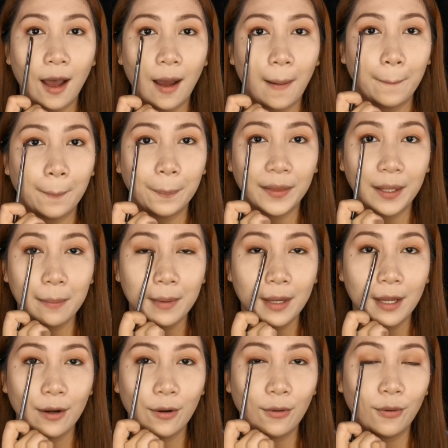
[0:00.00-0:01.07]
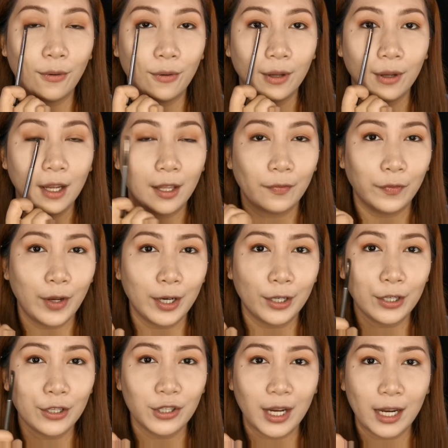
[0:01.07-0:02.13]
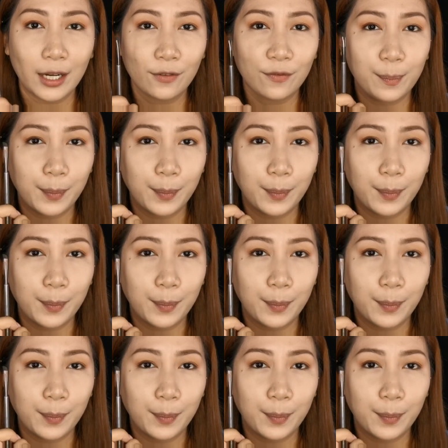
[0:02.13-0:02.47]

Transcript: na merong darker shade